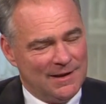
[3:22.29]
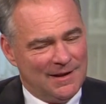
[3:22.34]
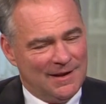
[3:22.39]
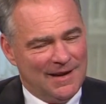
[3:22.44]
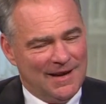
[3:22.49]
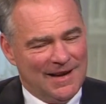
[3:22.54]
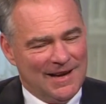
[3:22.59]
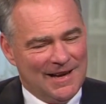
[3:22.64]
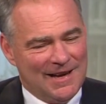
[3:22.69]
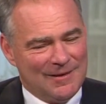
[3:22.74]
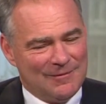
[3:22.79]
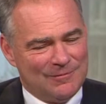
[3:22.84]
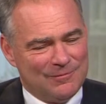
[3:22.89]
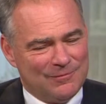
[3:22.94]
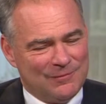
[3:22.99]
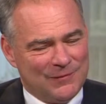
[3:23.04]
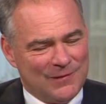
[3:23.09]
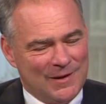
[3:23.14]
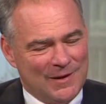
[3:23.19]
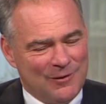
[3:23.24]
Um,
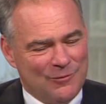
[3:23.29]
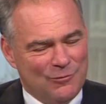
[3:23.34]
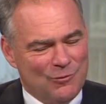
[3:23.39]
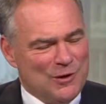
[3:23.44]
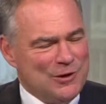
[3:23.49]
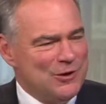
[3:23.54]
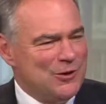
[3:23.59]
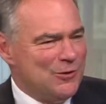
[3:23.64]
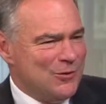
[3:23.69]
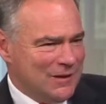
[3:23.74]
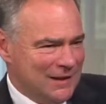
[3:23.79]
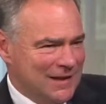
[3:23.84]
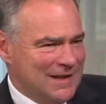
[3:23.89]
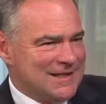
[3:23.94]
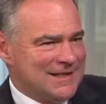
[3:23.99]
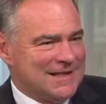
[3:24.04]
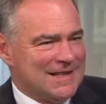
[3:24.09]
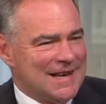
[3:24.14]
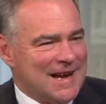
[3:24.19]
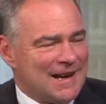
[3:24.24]
when you
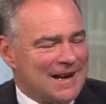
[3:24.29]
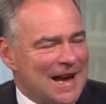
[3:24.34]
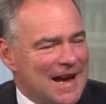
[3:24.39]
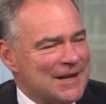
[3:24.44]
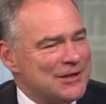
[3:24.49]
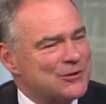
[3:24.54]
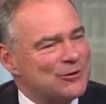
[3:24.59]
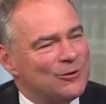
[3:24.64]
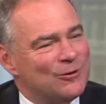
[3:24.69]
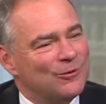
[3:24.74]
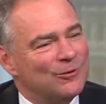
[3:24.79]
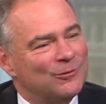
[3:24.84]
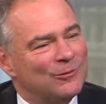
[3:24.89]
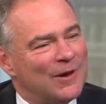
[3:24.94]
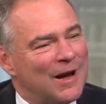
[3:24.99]
enlisted out of high school,